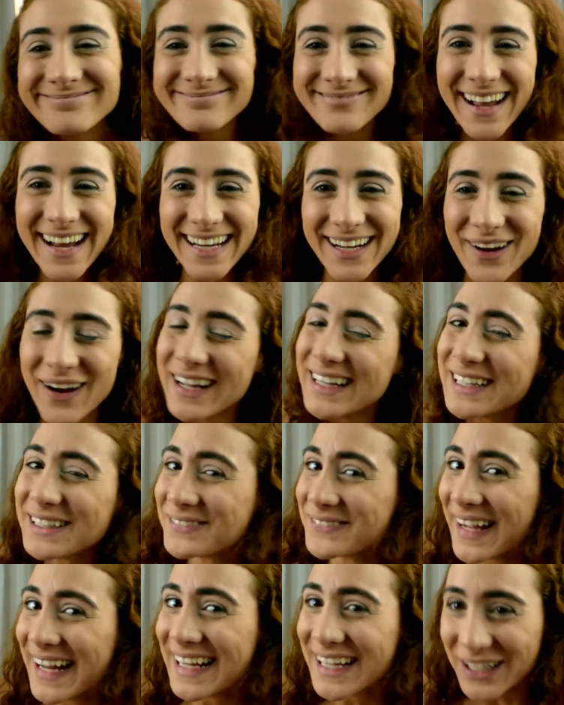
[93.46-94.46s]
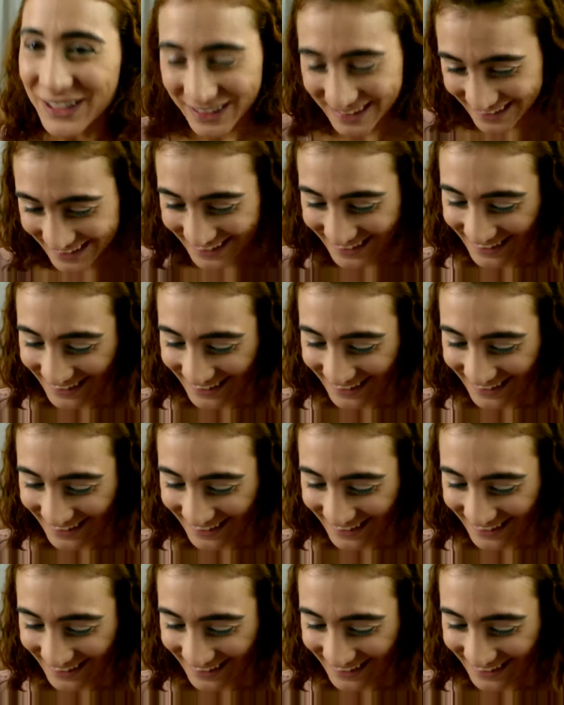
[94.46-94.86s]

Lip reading: Mango, I love mango.